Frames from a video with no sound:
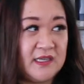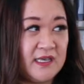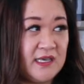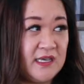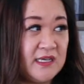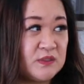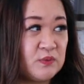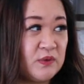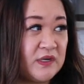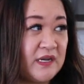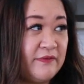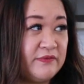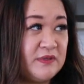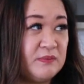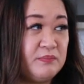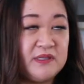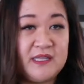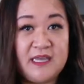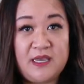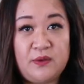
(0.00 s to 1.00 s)
things, we're gonna have
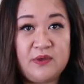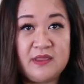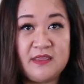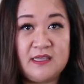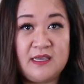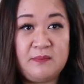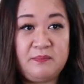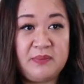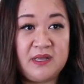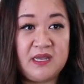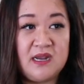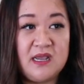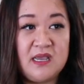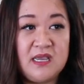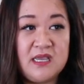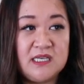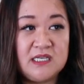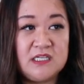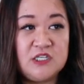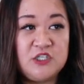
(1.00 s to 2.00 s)
to play with it, but
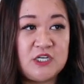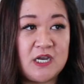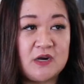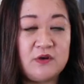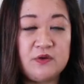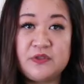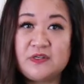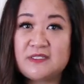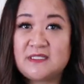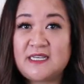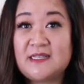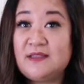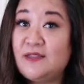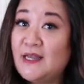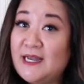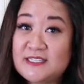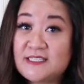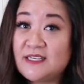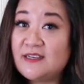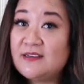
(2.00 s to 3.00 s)
in general, there's like
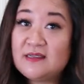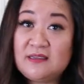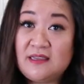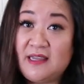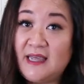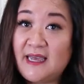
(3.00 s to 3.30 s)
lots of good